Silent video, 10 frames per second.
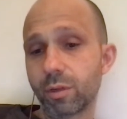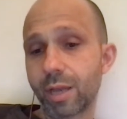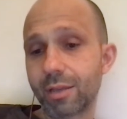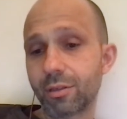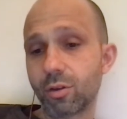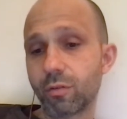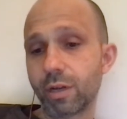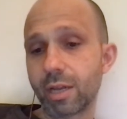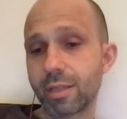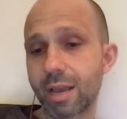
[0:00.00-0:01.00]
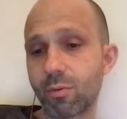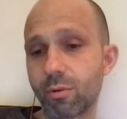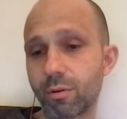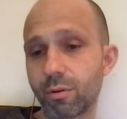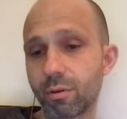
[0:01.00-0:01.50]
Casanova got that
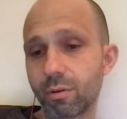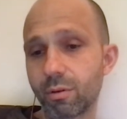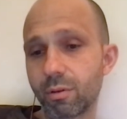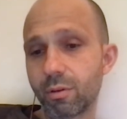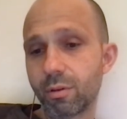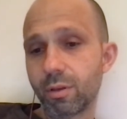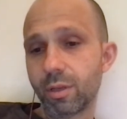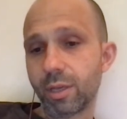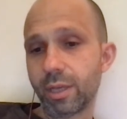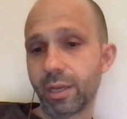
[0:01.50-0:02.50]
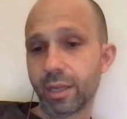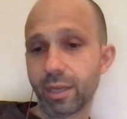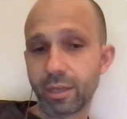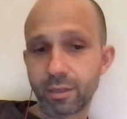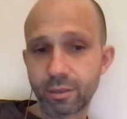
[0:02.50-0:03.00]
one. It
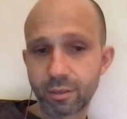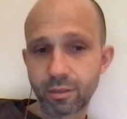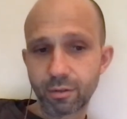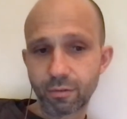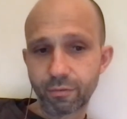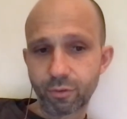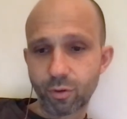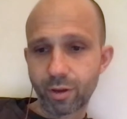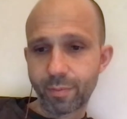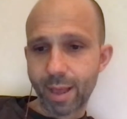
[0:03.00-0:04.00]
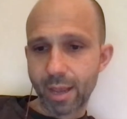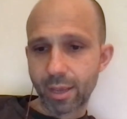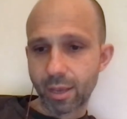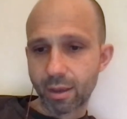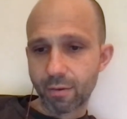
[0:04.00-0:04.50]
is Floyd
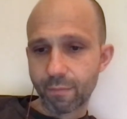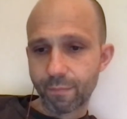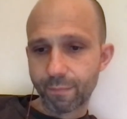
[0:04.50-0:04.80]
Pacquiao.